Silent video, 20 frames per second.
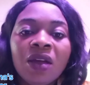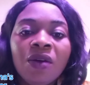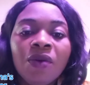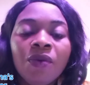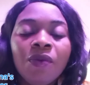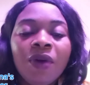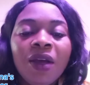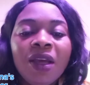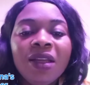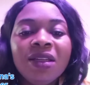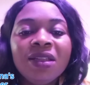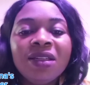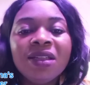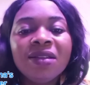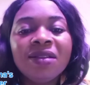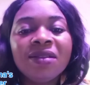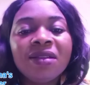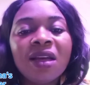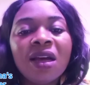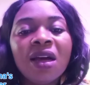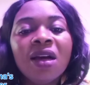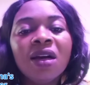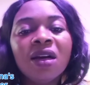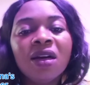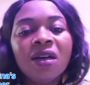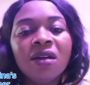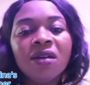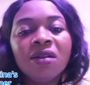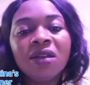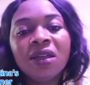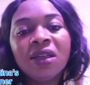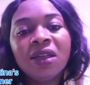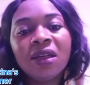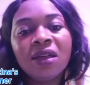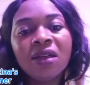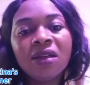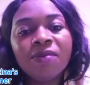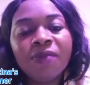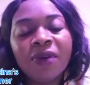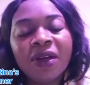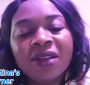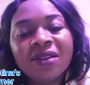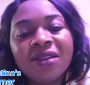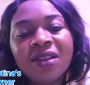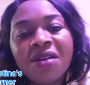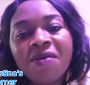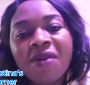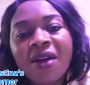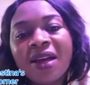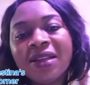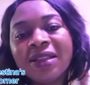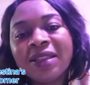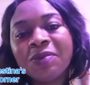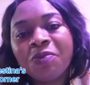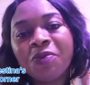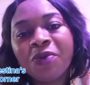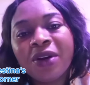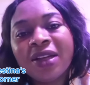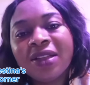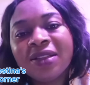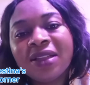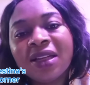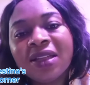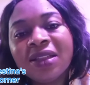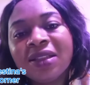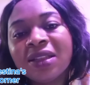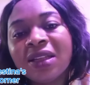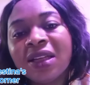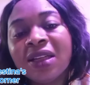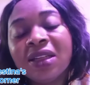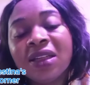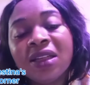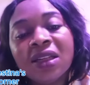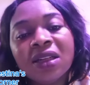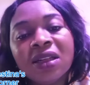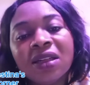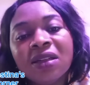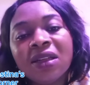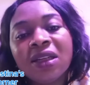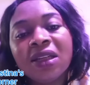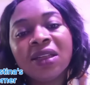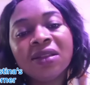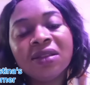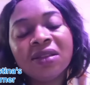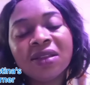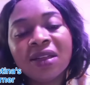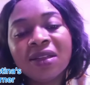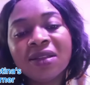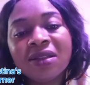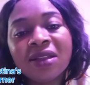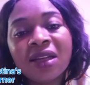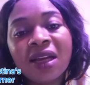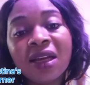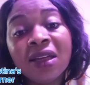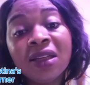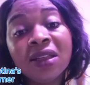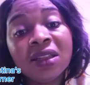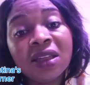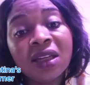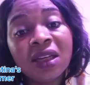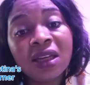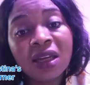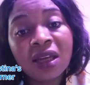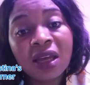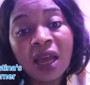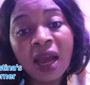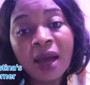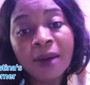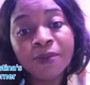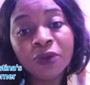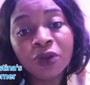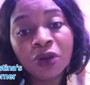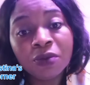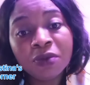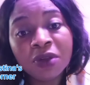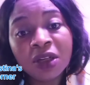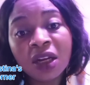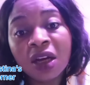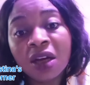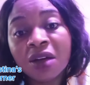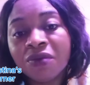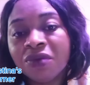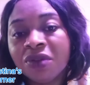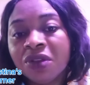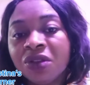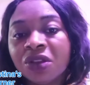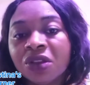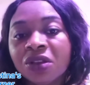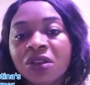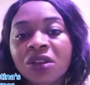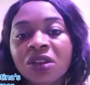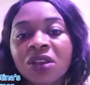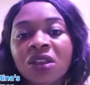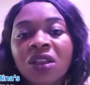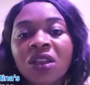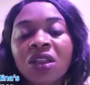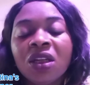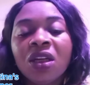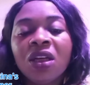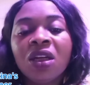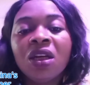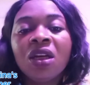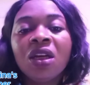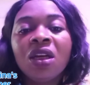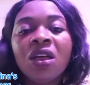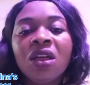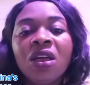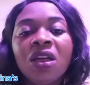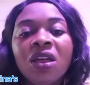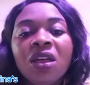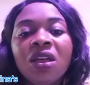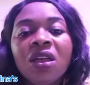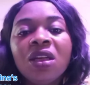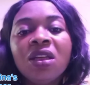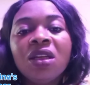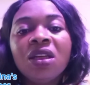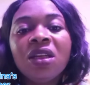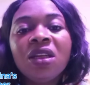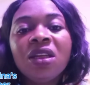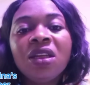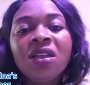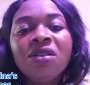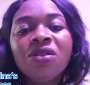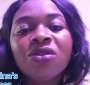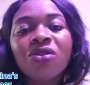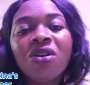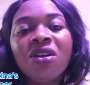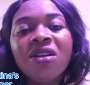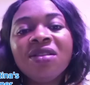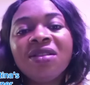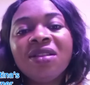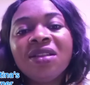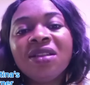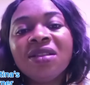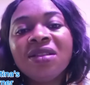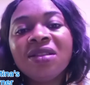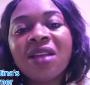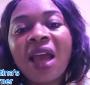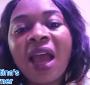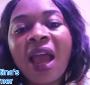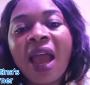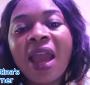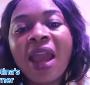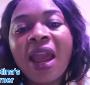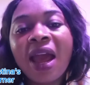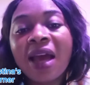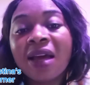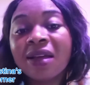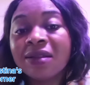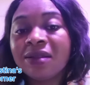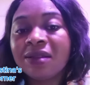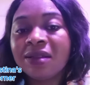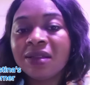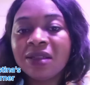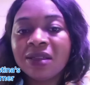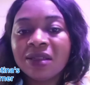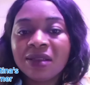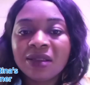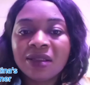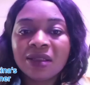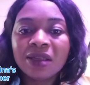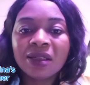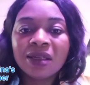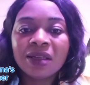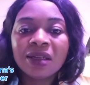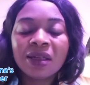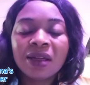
When this bacteria is present in the intestine, in the abdominal region, it causes high acidity.